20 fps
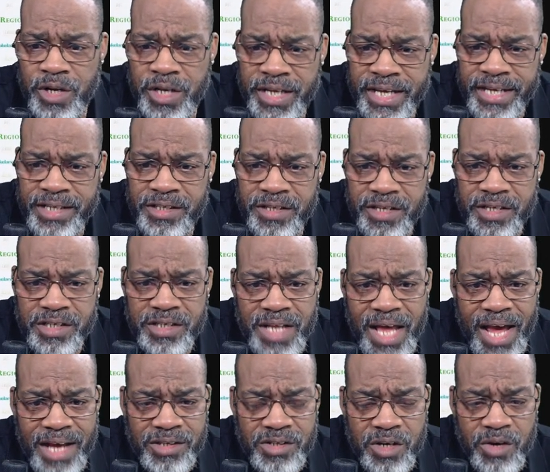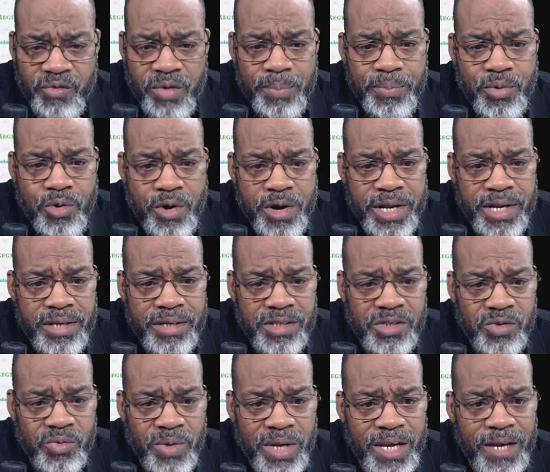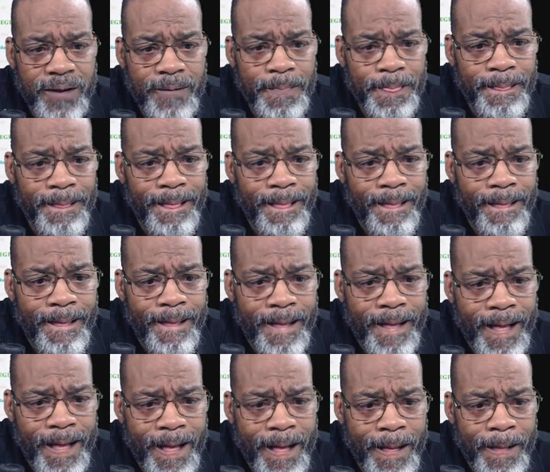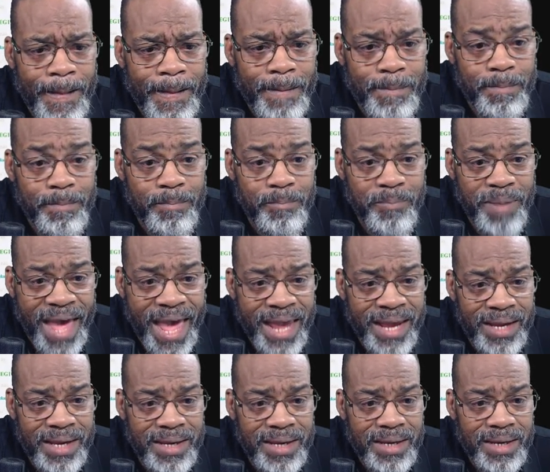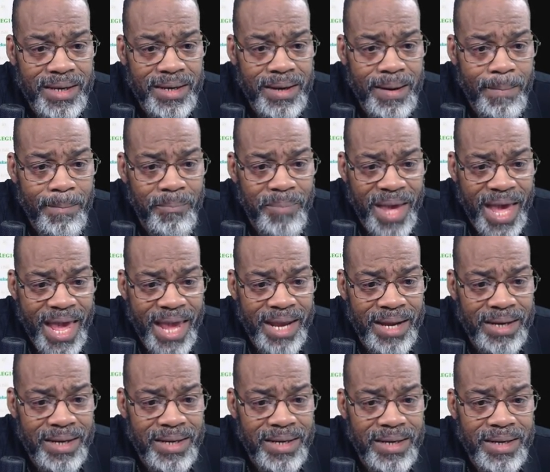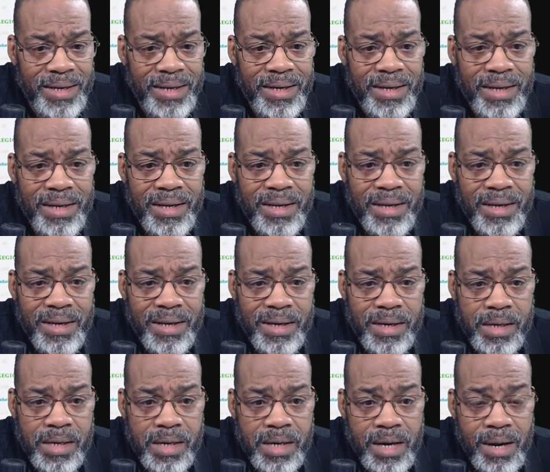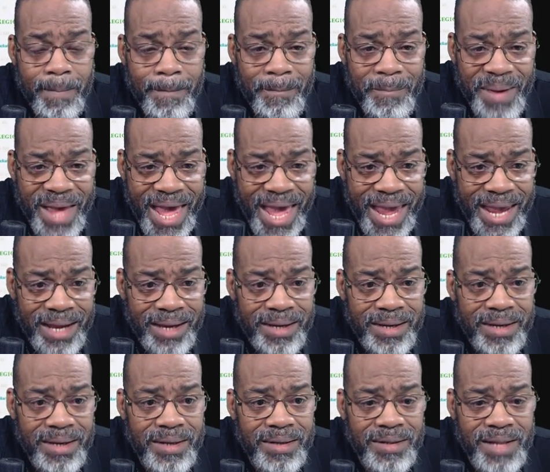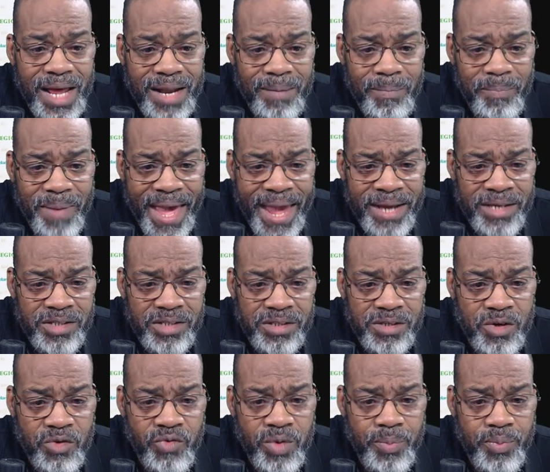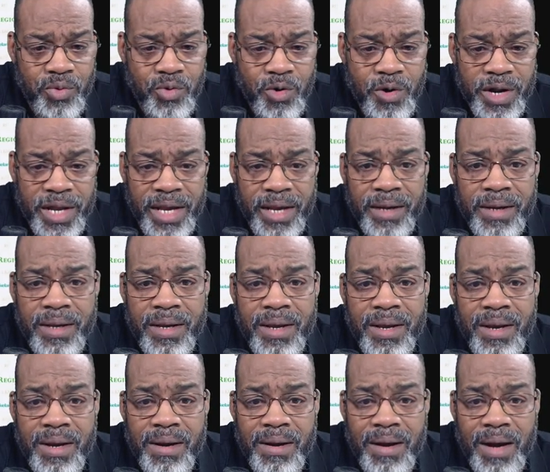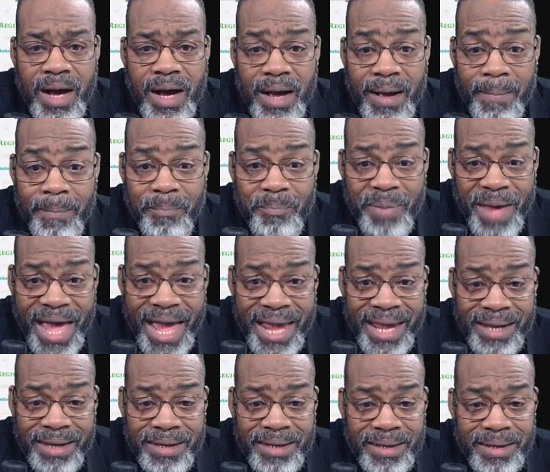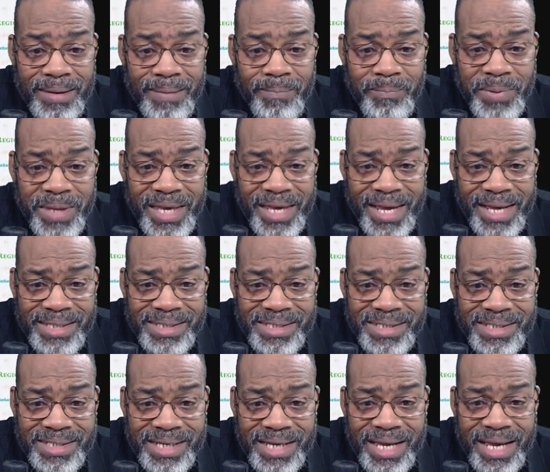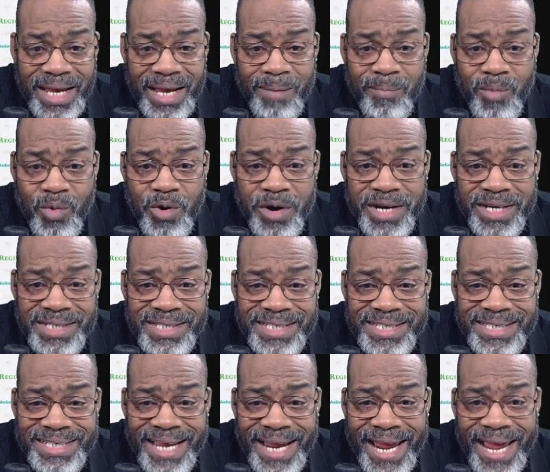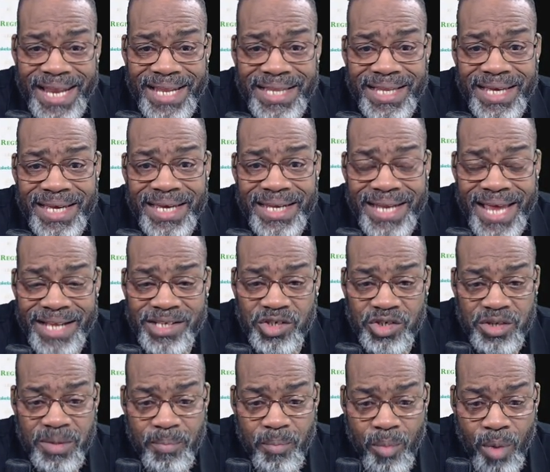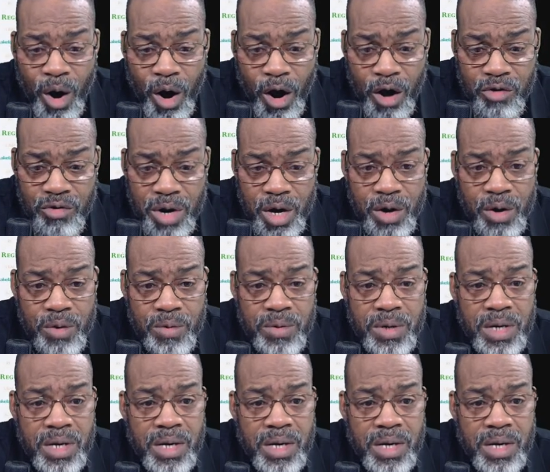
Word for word: These are the stocks that are reporting this week. Uh, bank, bank, uh, bank. A lot of banks still reporting. Uh, bank, PNC, Morgan Stanley. That's tomorrow.